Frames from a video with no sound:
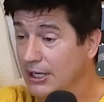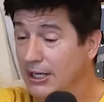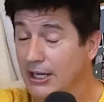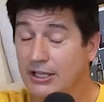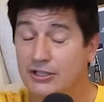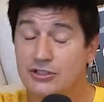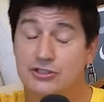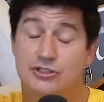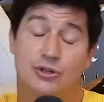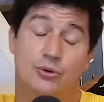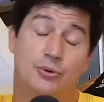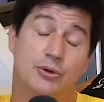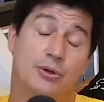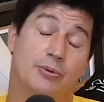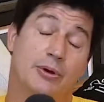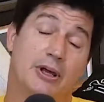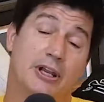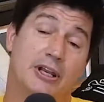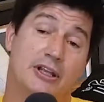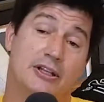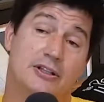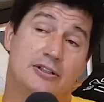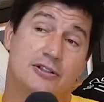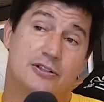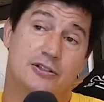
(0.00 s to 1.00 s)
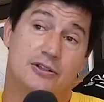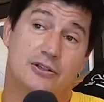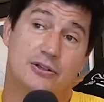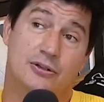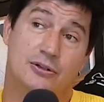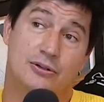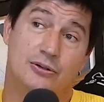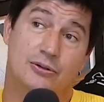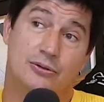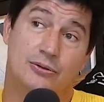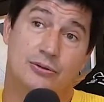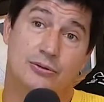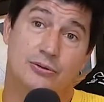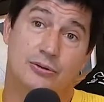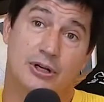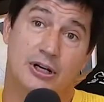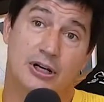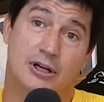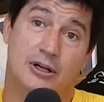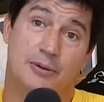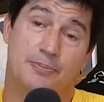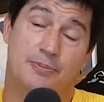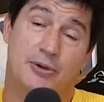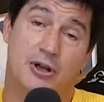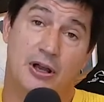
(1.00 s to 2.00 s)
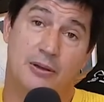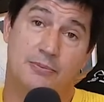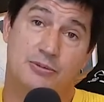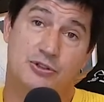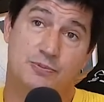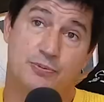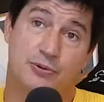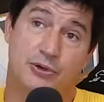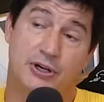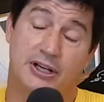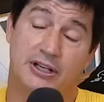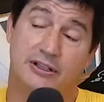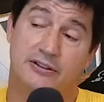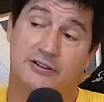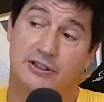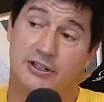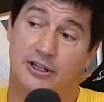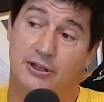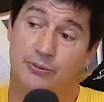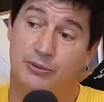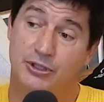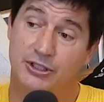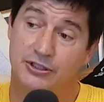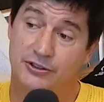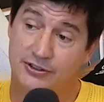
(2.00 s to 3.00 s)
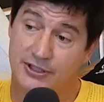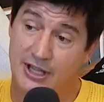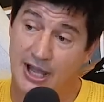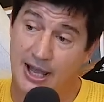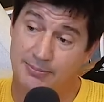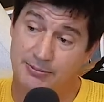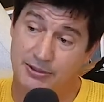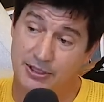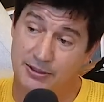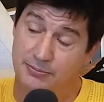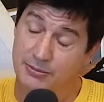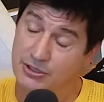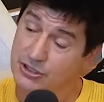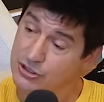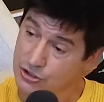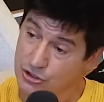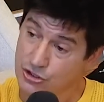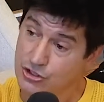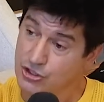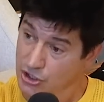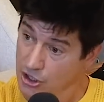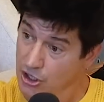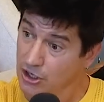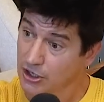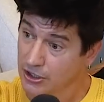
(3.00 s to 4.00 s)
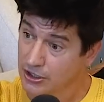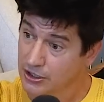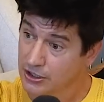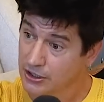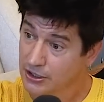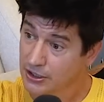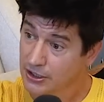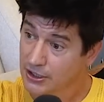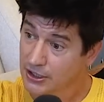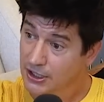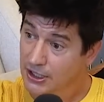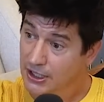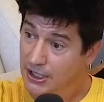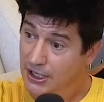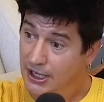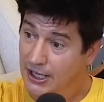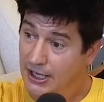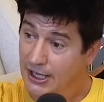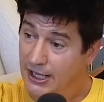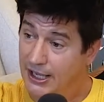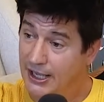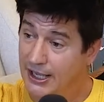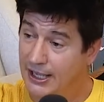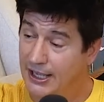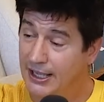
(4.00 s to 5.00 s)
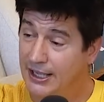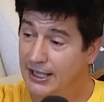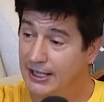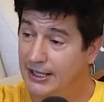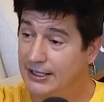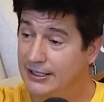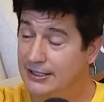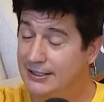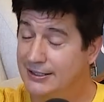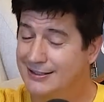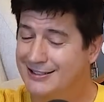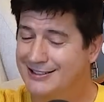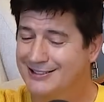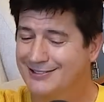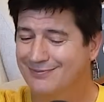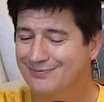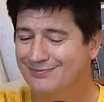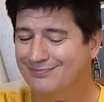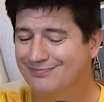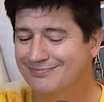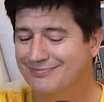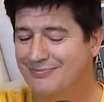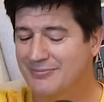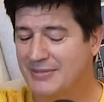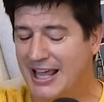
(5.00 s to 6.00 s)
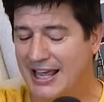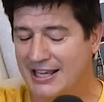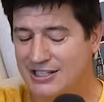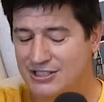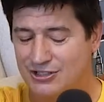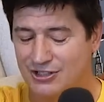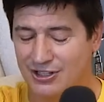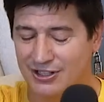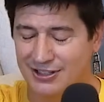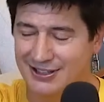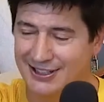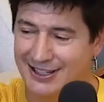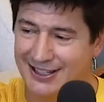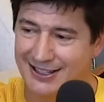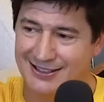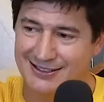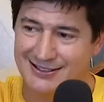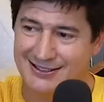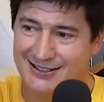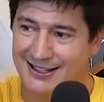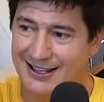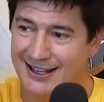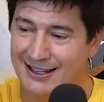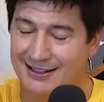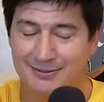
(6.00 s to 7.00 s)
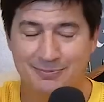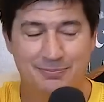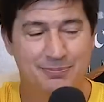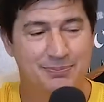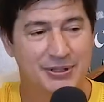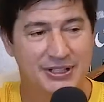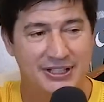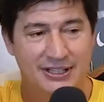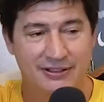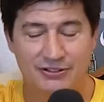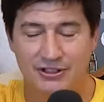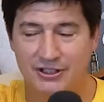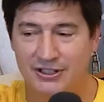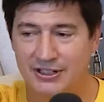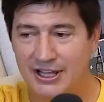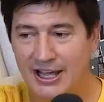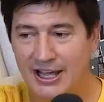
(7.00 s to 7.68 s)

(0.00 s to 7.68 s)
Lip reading: And so we went into Palm Springs and then we stopped at Mr. Turk and I saw this and believe it or